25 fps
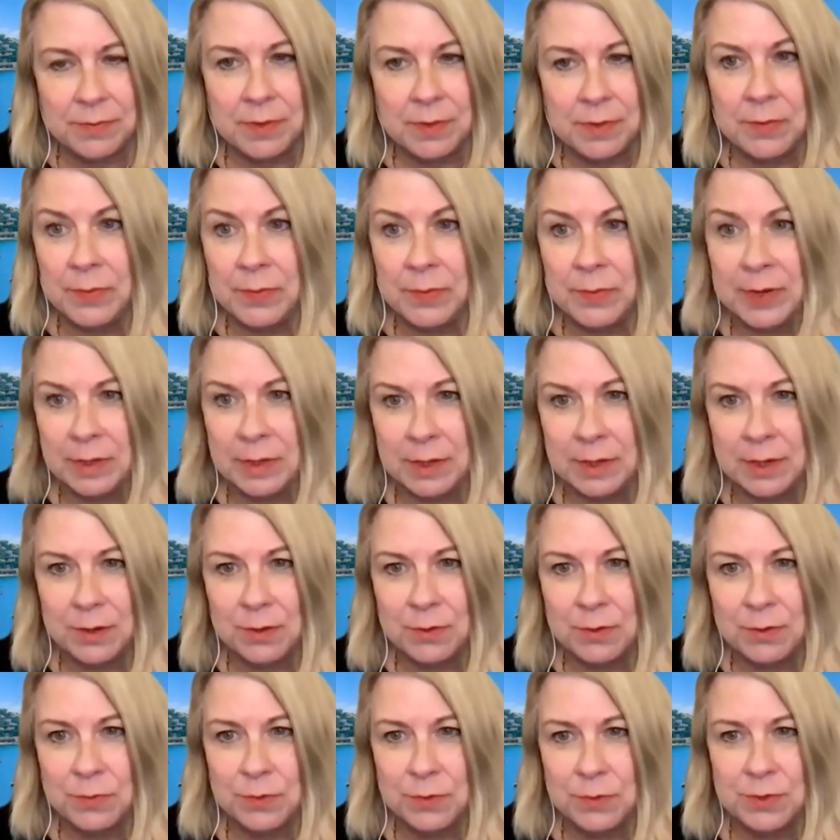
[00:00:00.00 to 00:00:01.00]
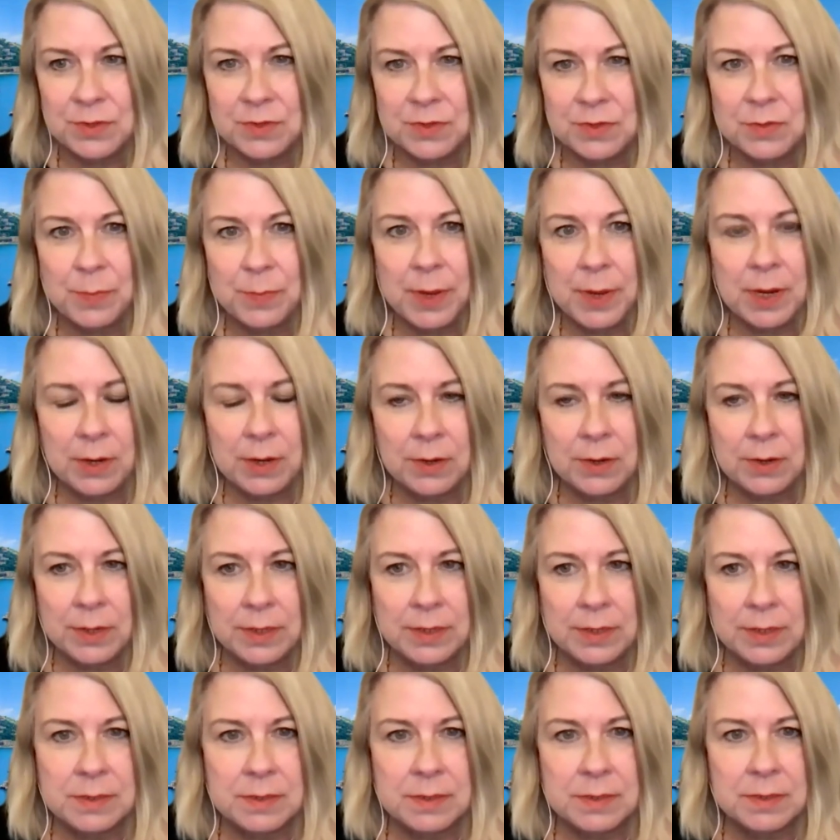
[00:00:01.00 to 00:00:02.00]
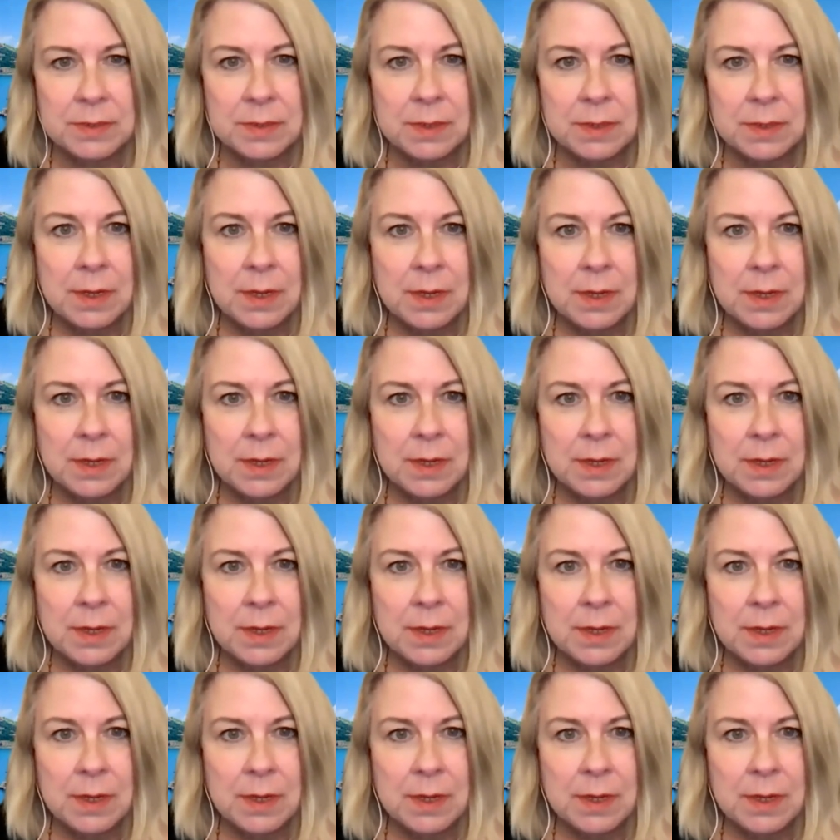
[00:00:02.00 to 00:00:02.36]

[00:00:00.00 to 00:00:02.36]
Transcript: of living in Lyon versus Paris,